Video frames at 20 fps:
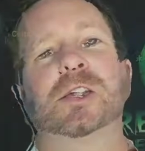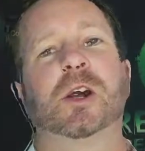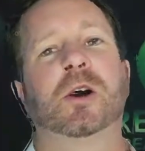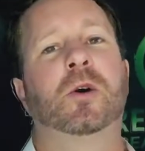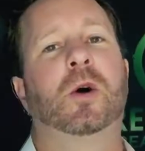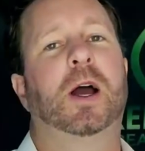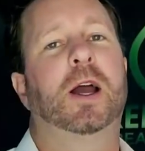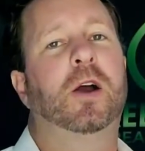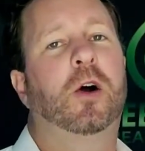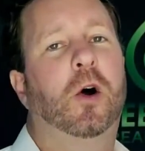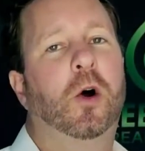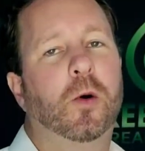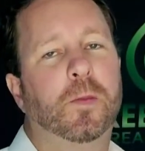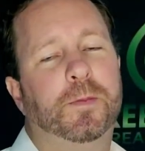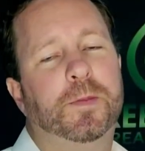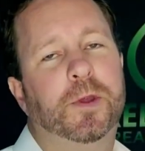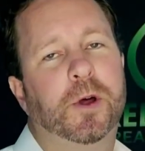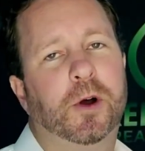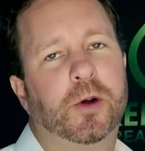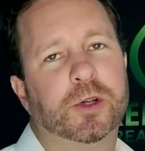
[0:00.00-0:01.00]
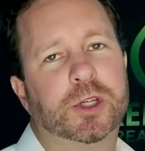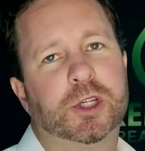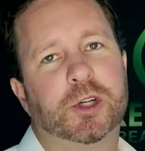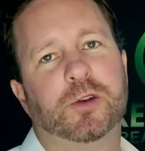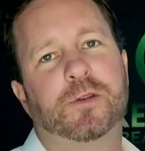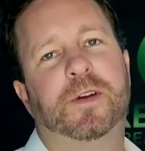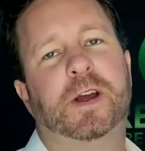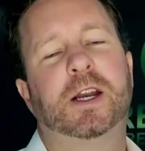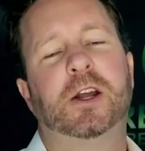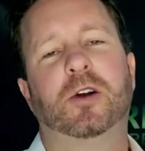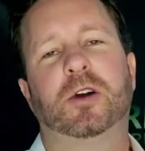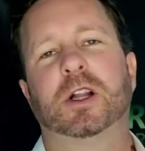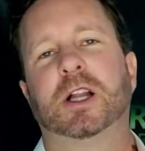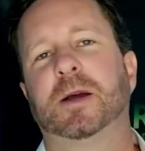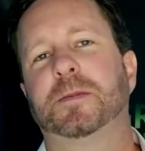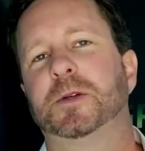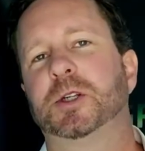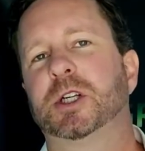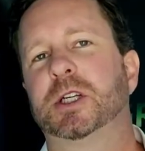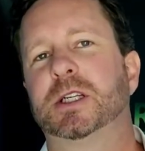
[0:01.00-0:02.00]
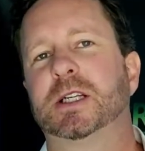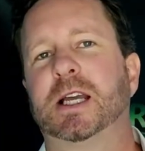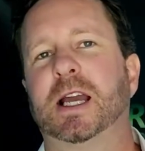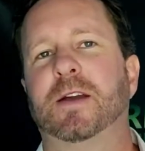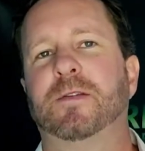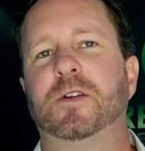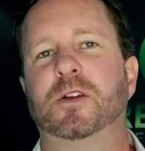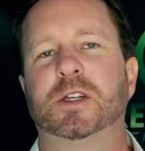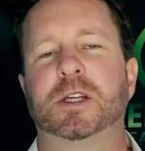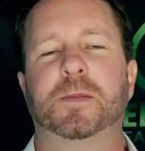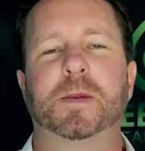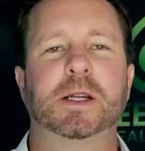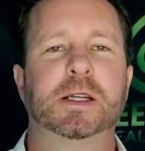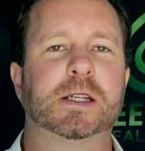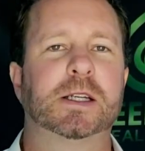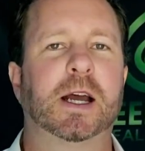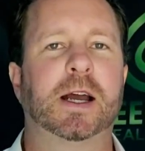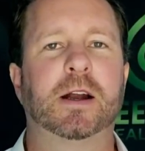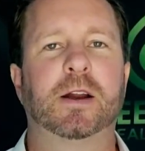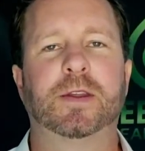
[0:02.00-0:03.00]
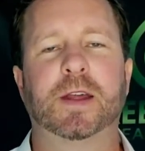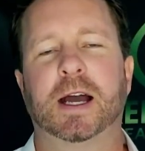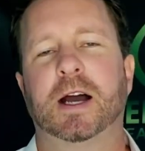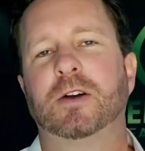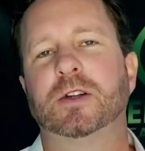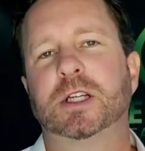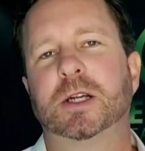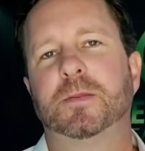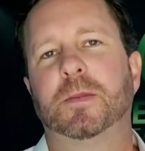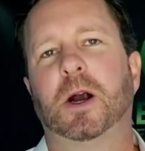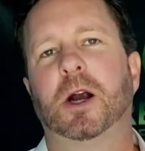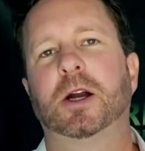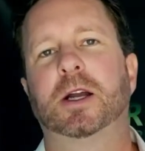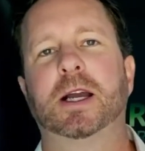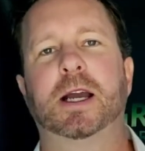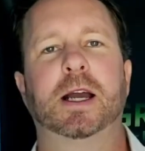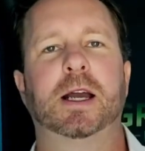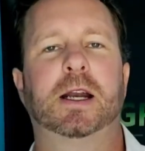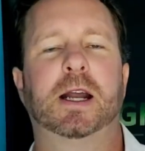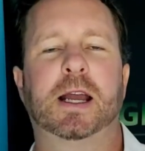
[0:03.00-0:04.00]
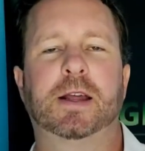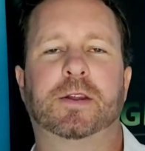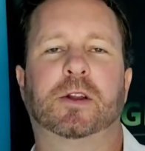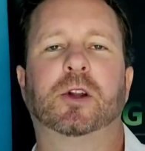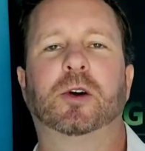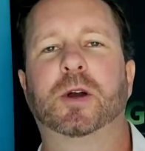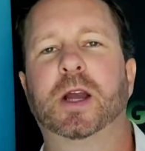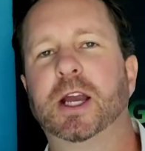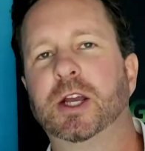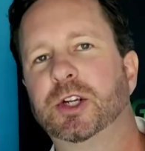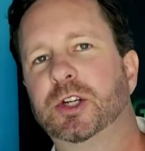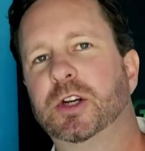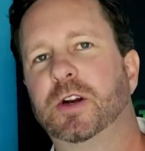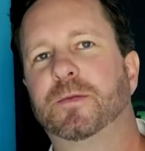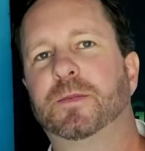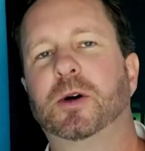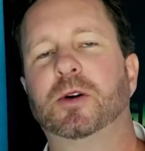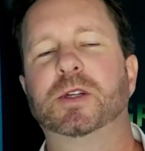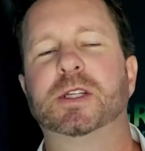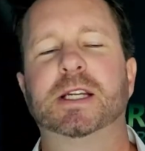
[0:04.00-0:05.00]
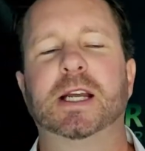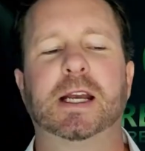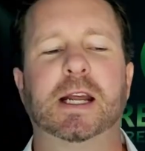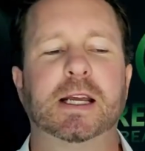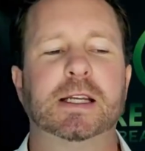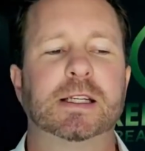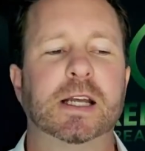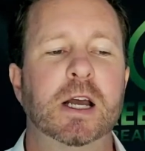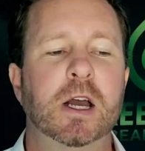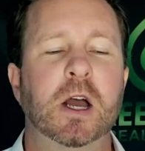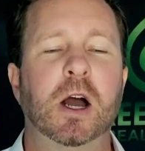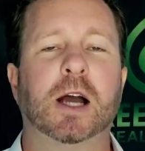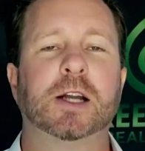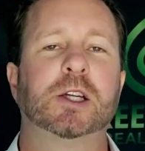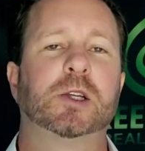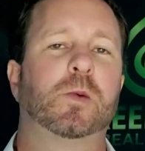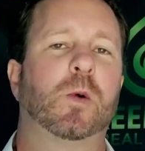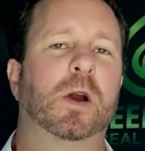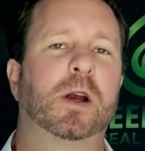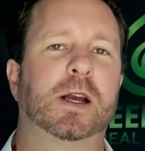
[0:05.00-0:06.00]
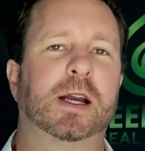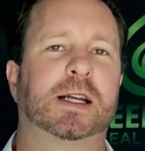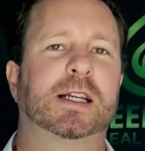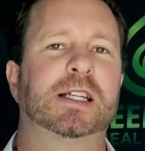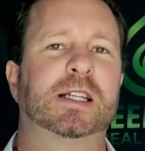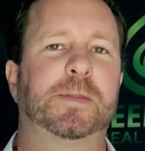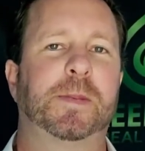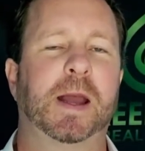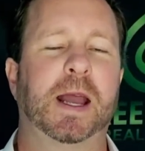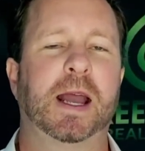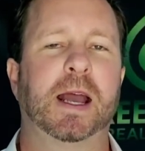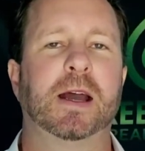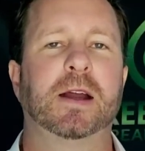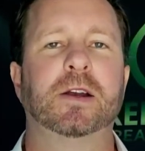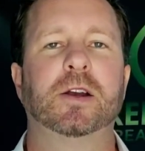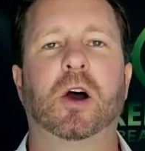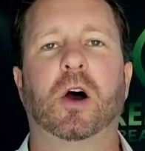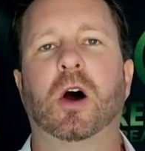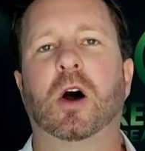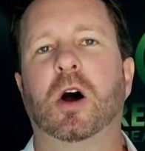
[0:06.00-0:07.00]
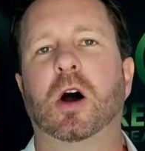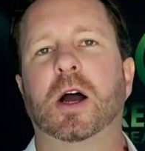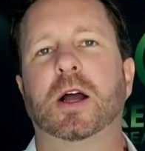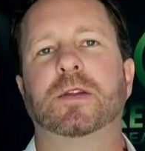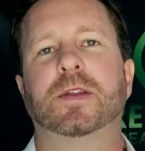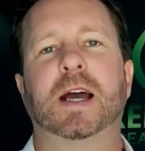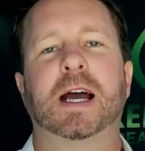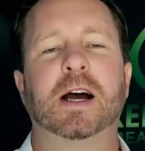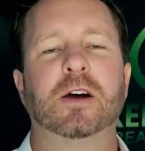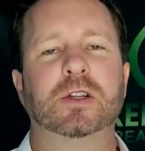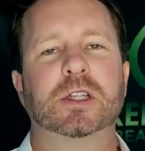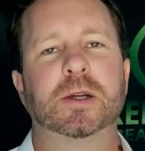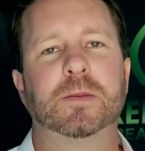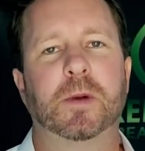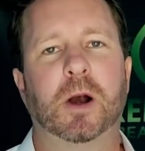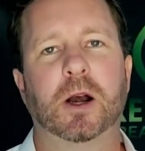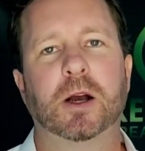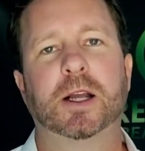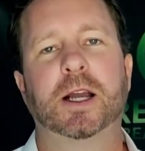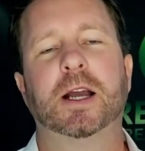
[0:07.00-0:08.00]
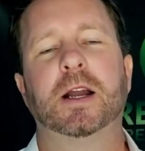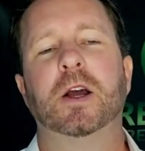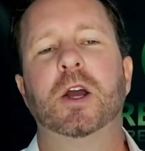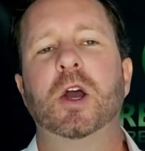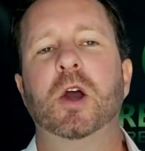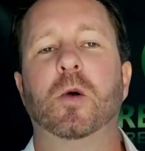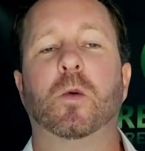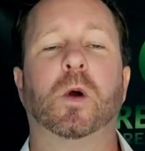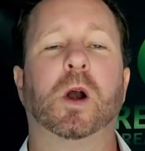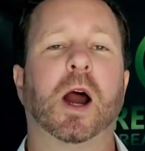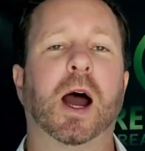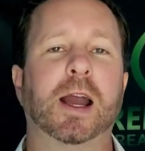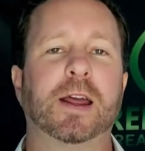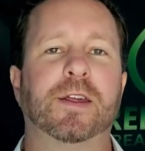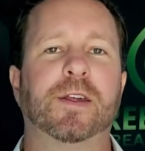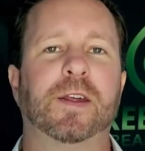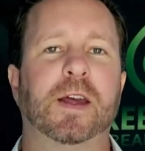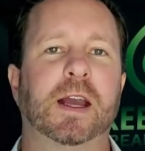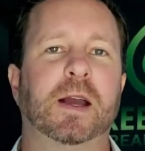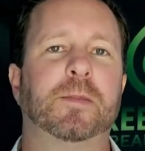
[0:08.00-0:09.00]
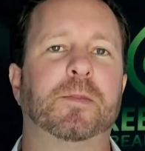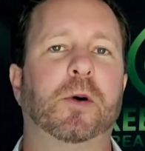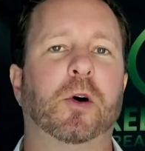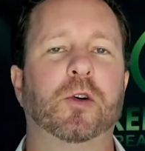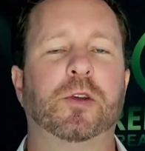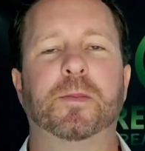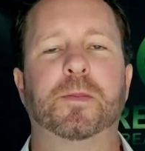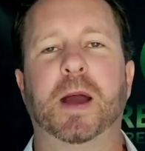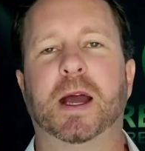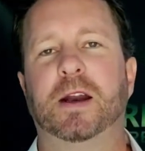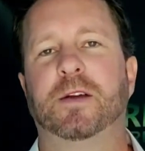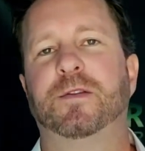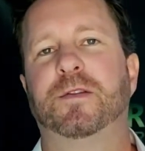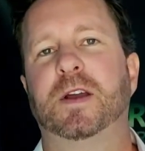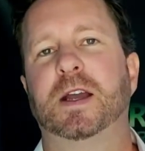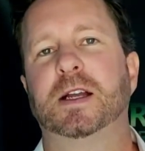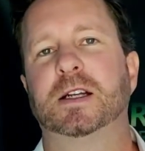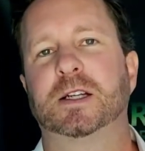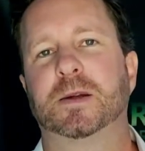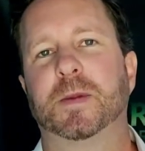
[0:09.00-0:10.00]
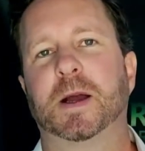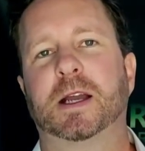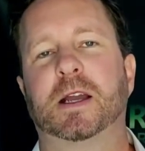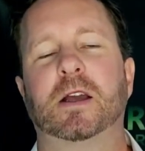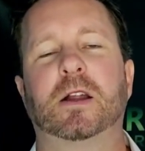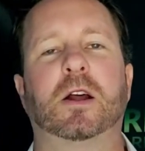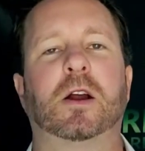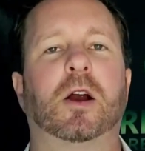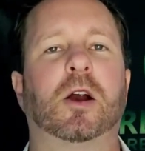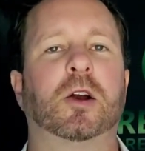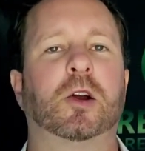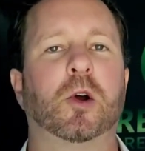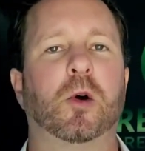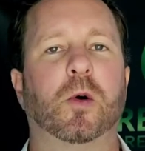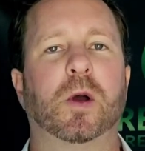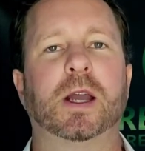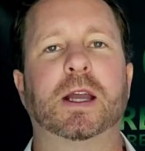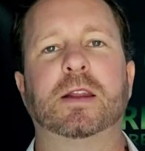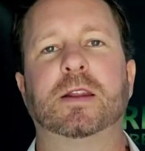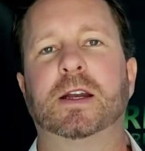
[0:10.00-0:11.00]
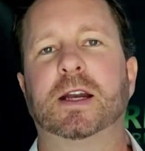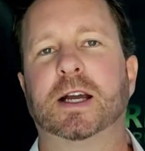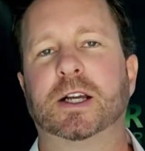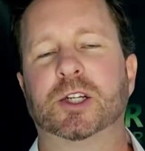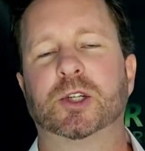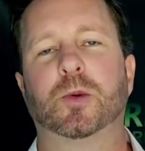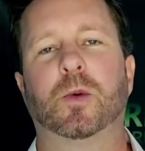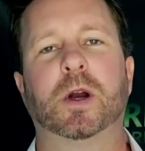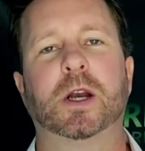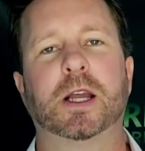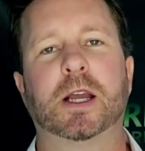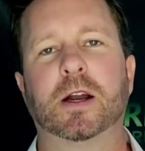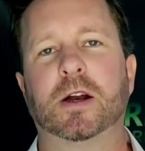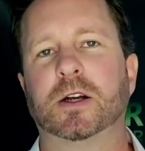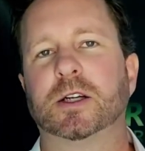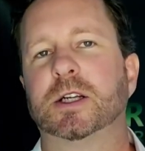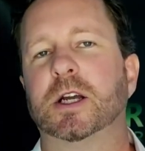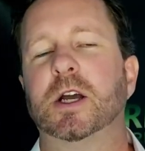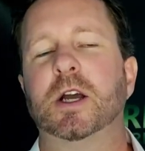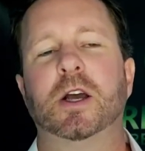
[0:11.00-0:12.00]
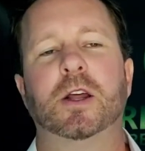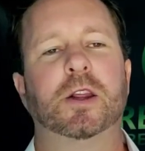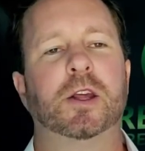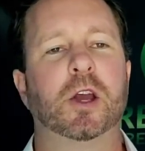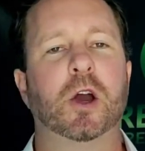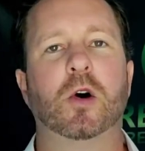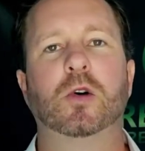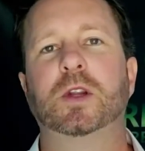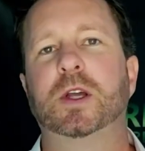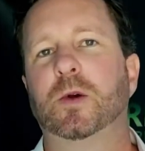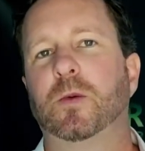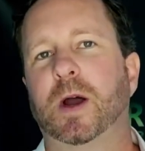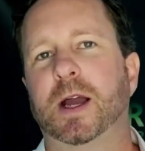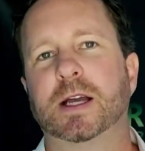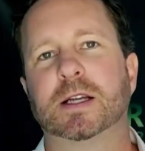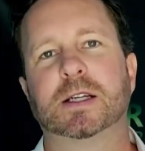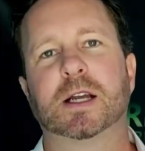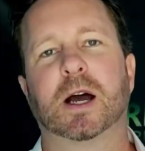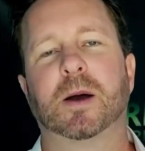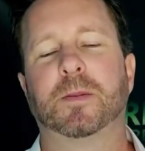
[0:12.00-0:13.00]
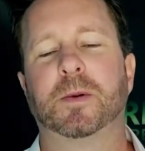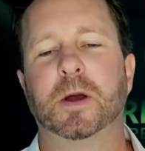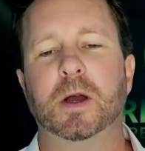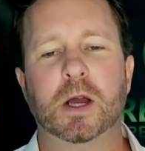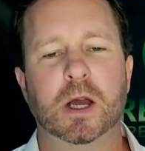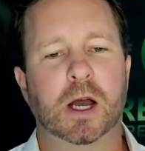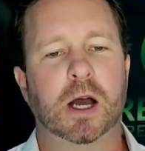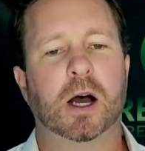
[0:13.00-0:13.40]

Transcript: so I hope those two video clips just gave you some insight on the housing market and the location of both cities. I just wanted to expand on the housing market, where I think both Menifee and Temecula are going in the next 20 years. The only way is up.